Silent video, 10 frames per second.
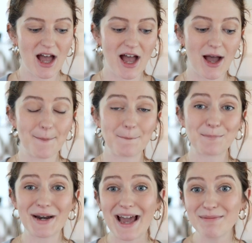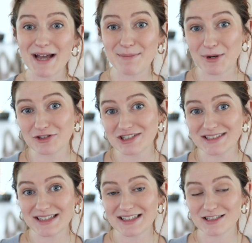but I'm not
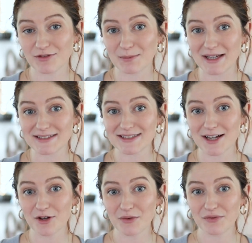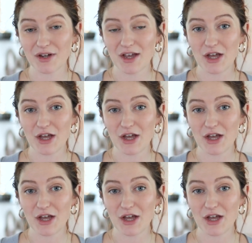purchasing this for myself,